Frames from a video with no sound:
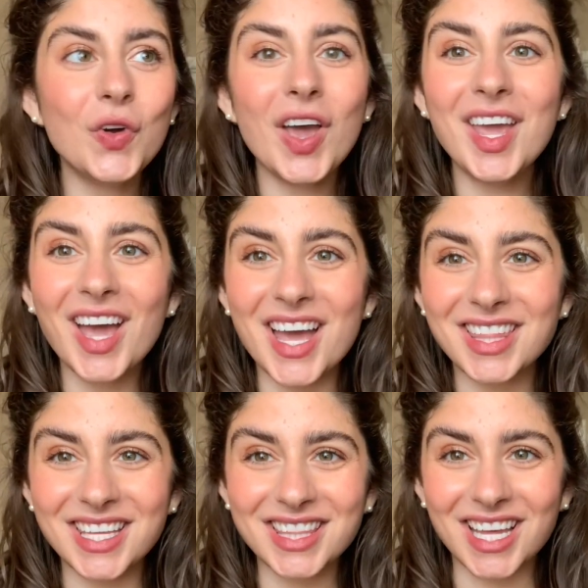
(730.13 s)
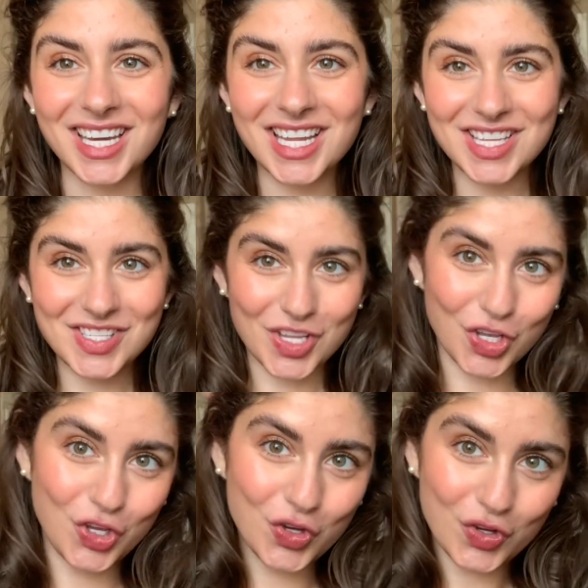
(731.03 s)
Okay, I think that is
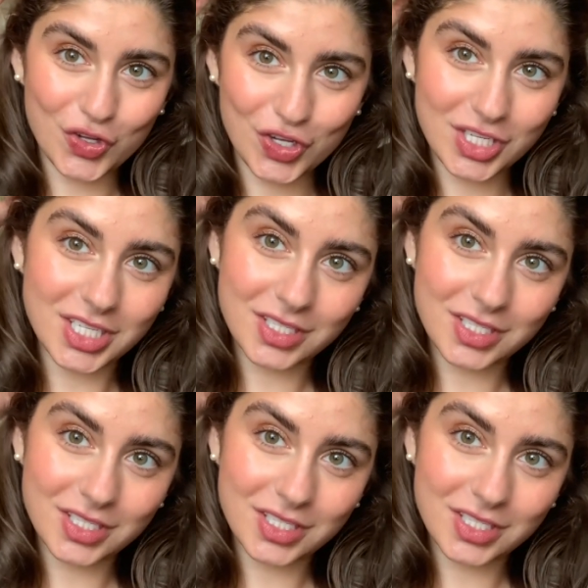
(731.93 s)
good.